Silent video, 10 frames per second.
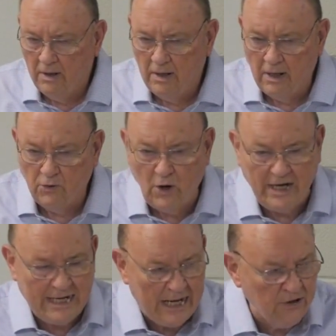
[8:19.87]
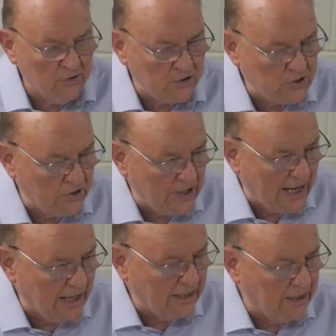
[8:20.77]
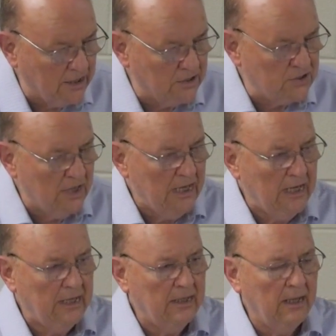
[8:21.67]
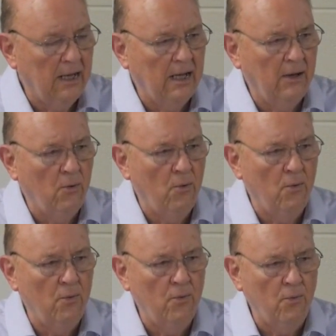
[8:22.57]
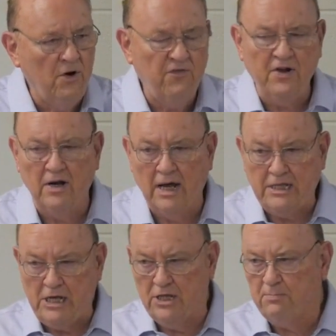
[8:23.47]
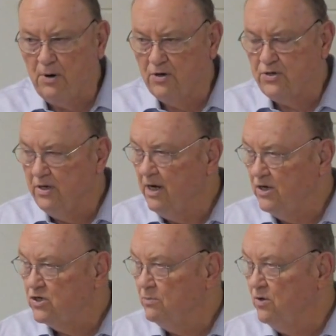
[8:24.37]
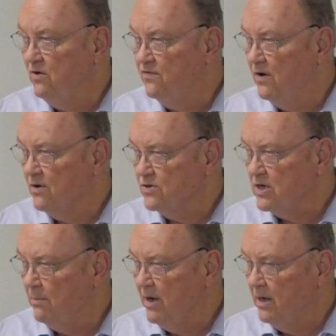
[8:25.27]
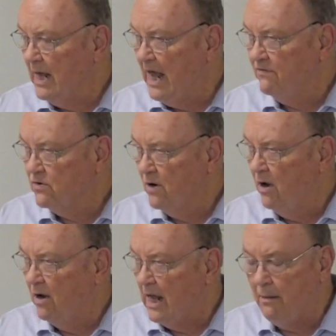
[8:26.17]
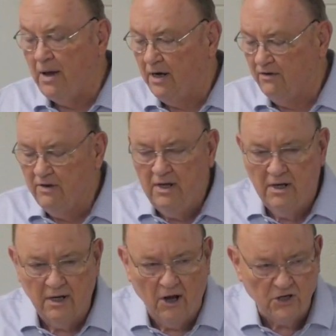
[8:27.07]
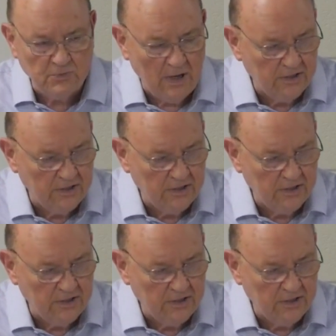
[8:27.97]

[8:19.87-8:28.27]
A great hindrance to that is we feel like the other person needs to move first. I mean, after all, I might have lost my